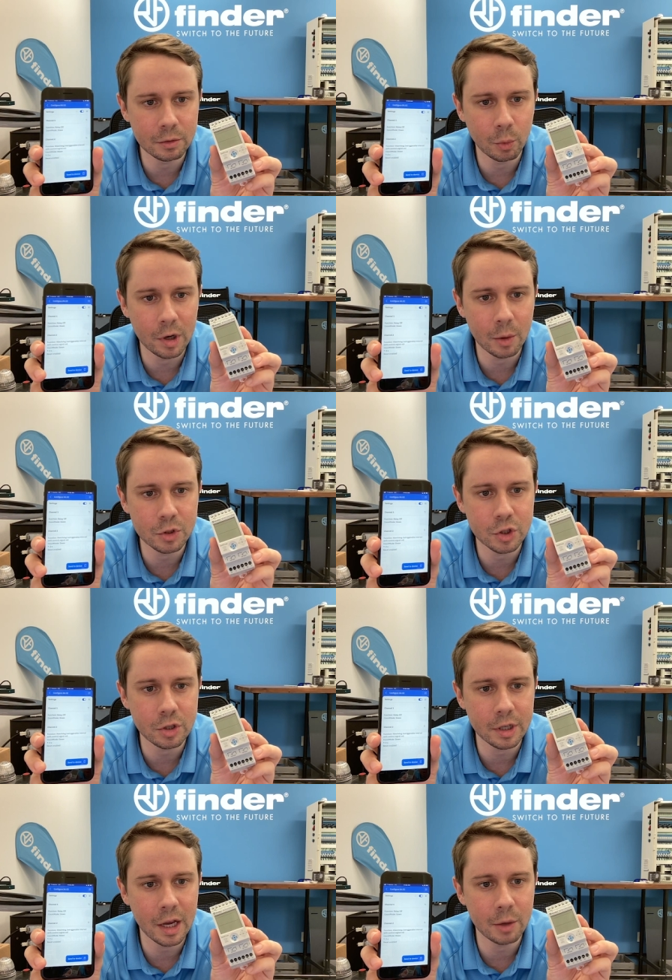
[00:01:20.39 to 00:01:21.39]
the one I was just
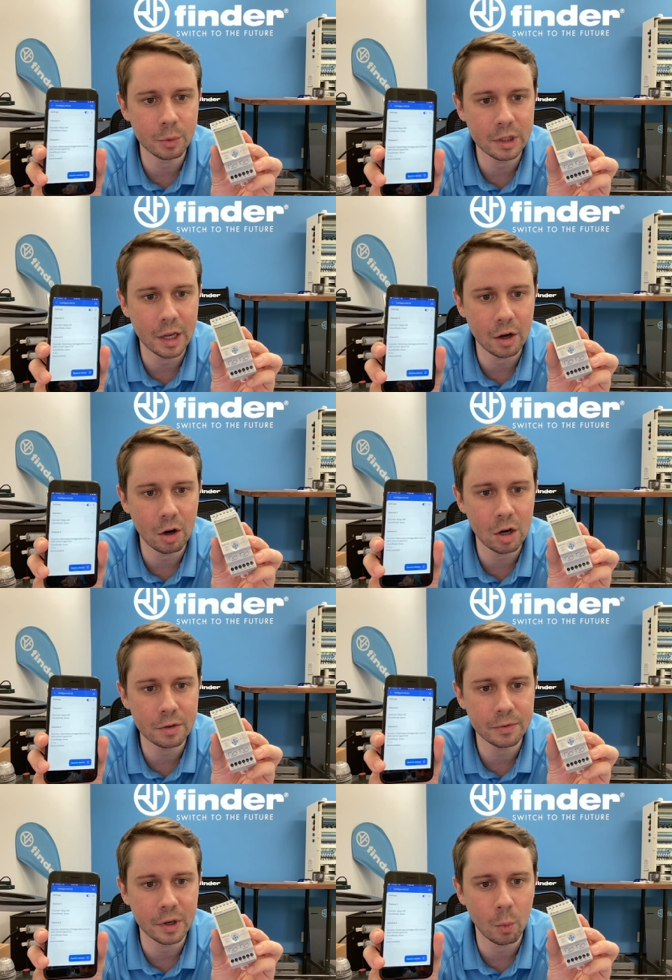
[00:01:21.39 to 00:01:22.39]
looking at, relay
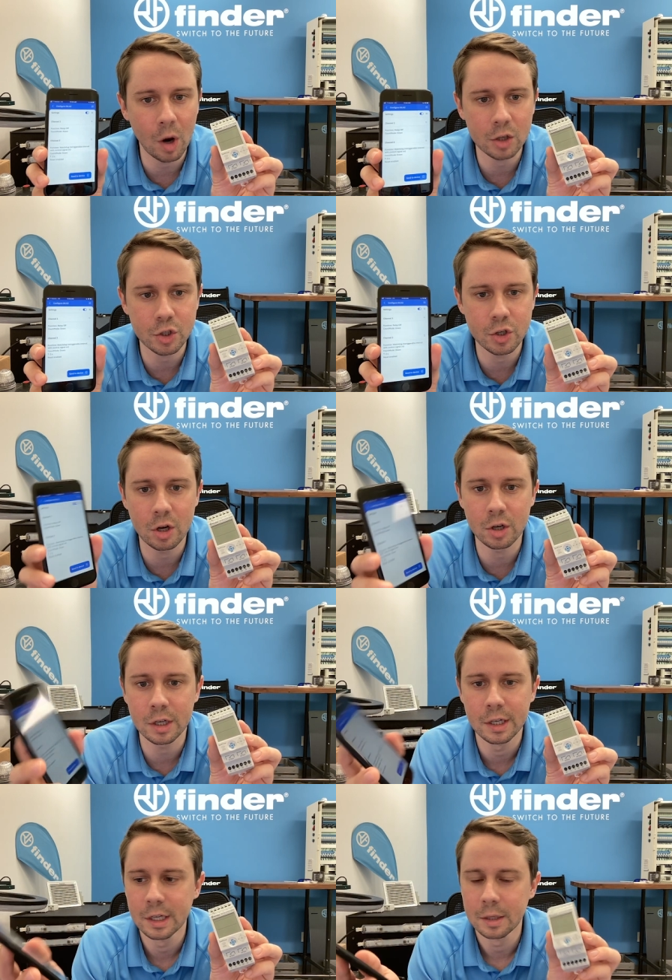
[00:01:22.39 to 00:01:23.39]
off and a watchdog,